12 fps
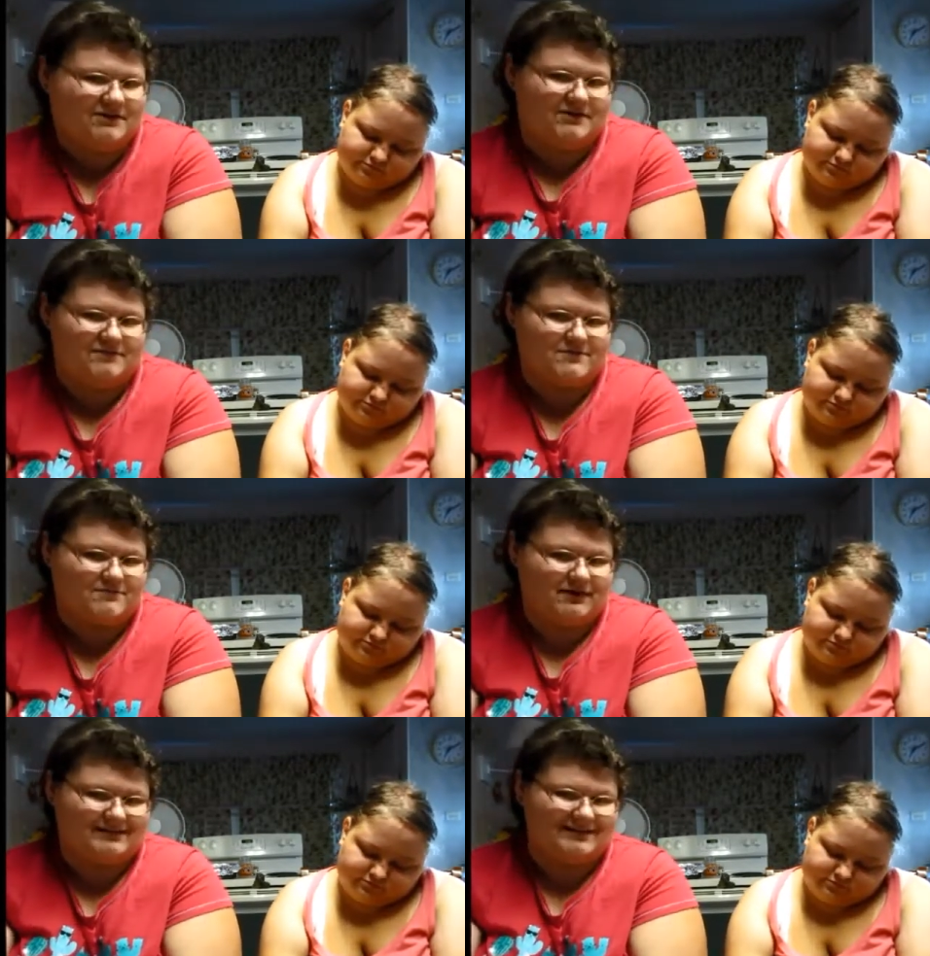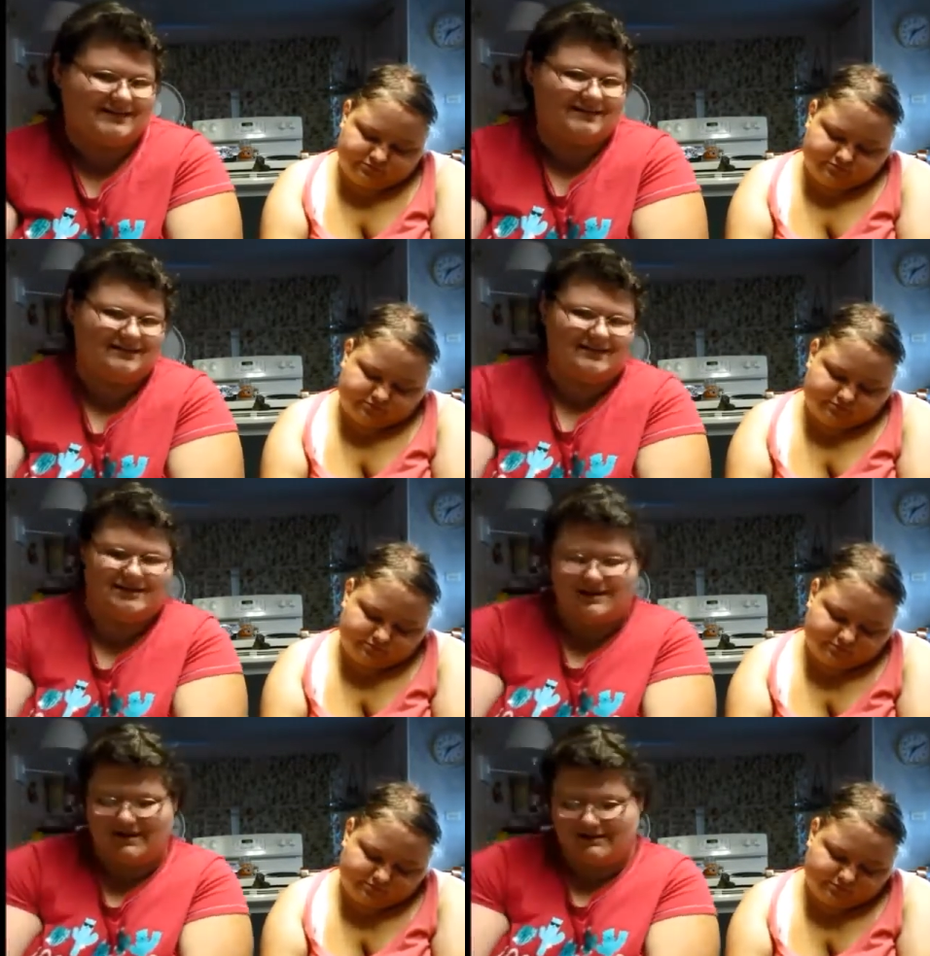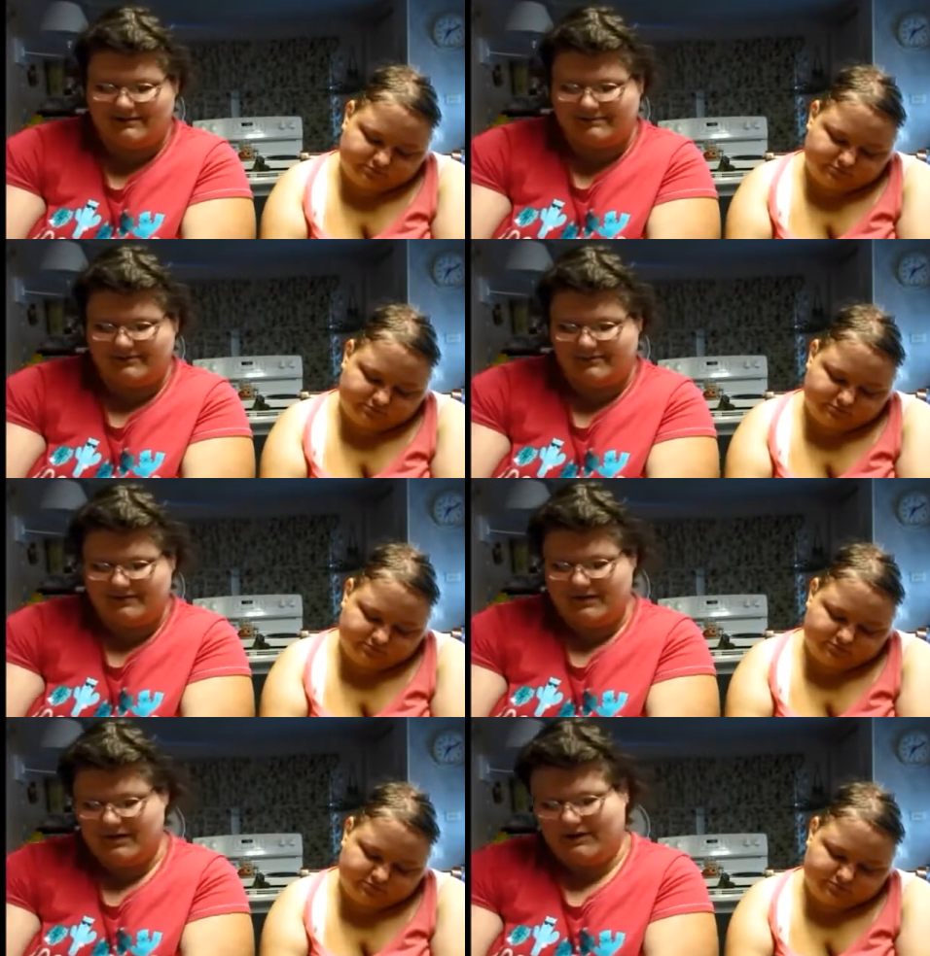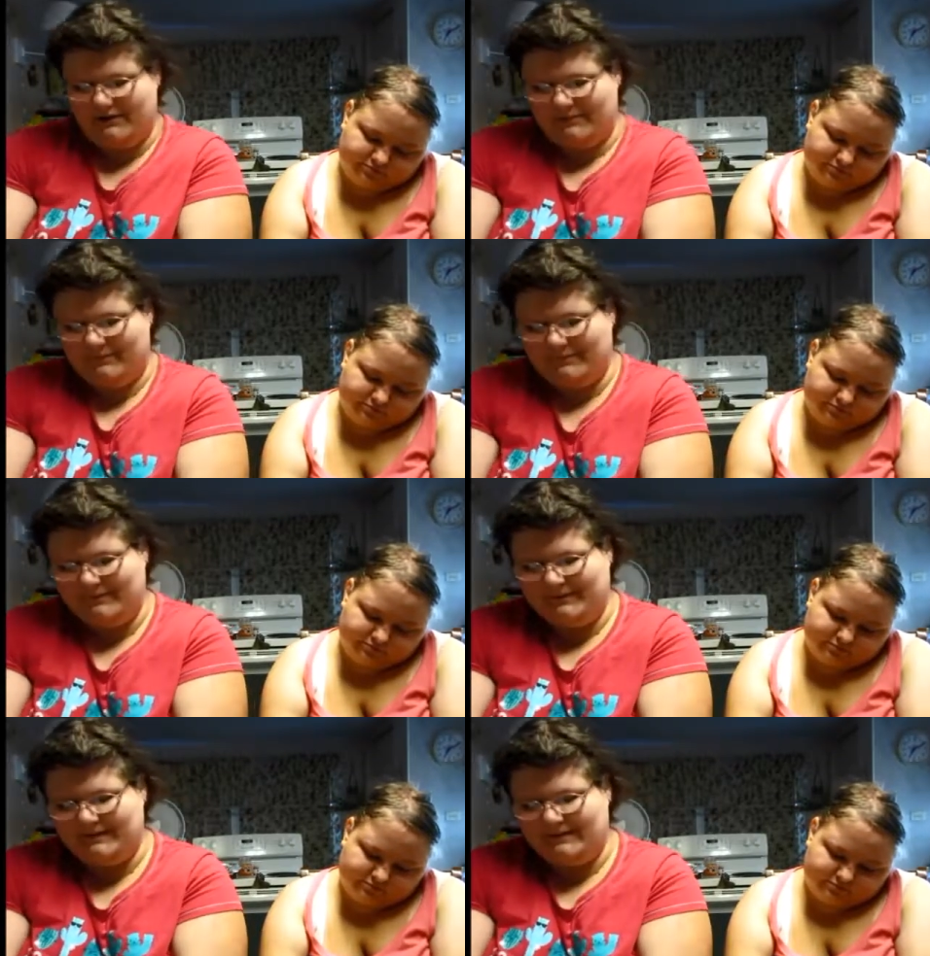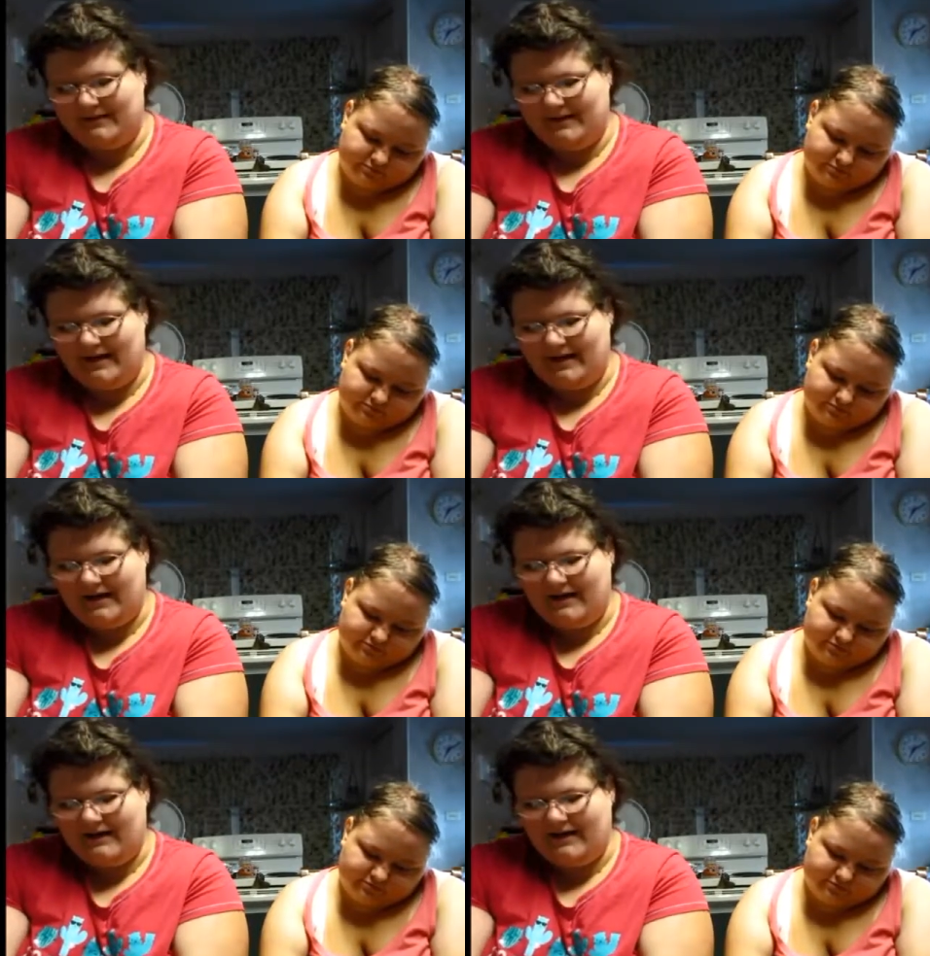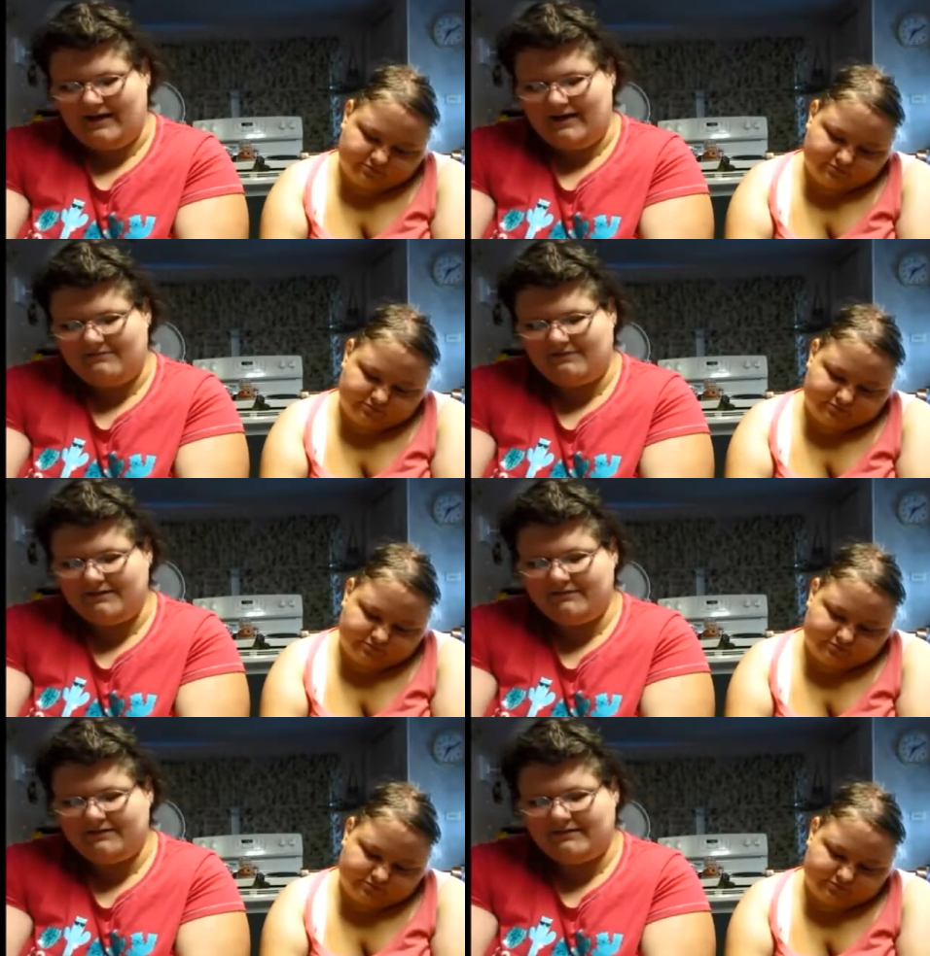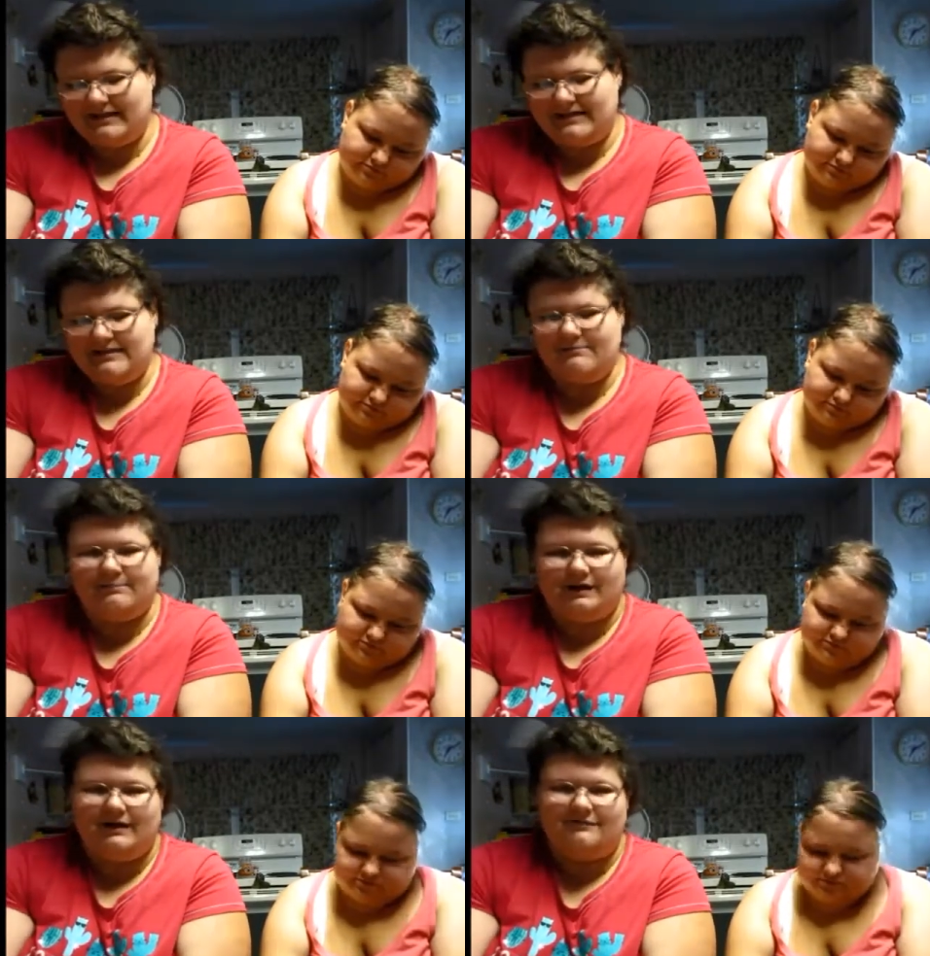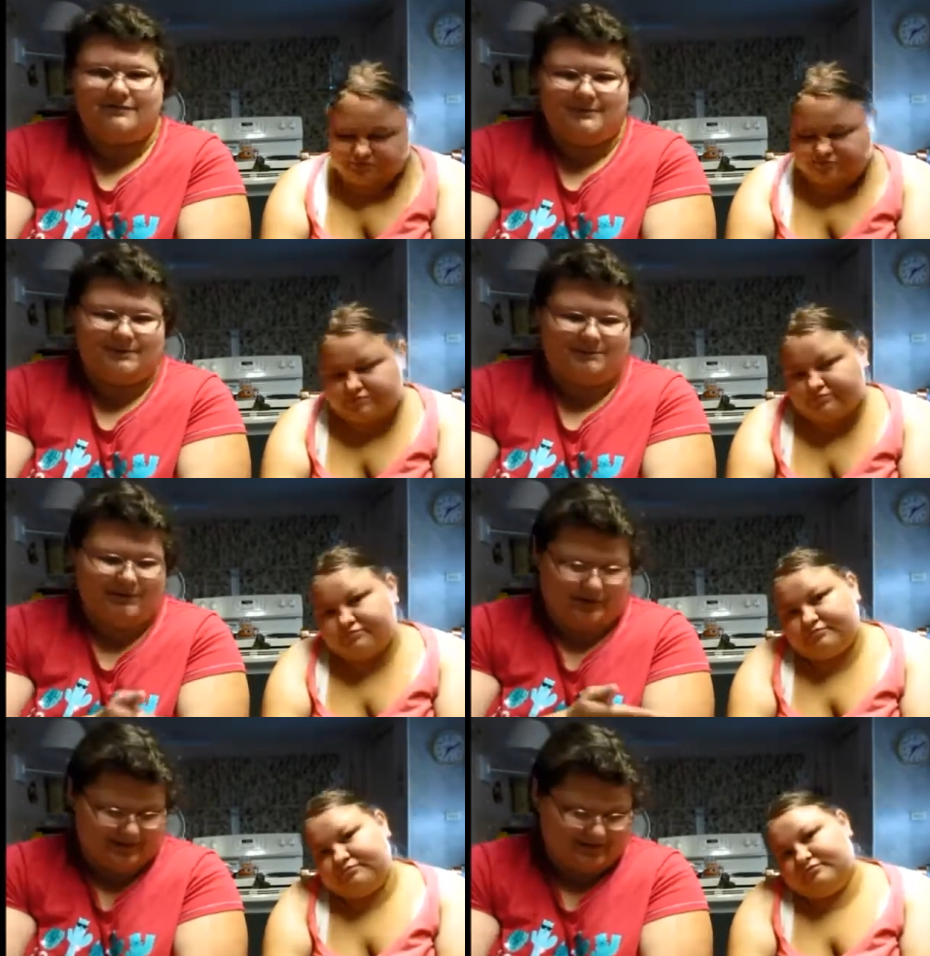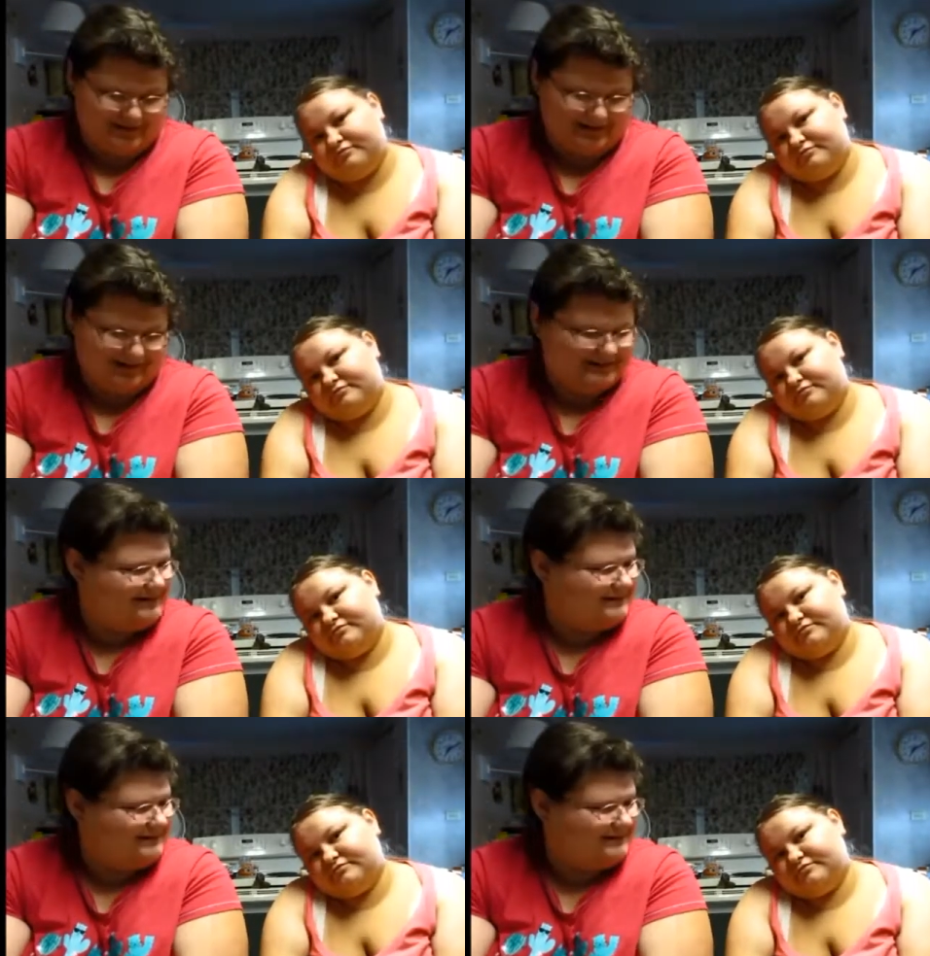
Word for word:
Speaker 1: but if it wasn't, then the answer would be no. Favorite thing you bought from the park?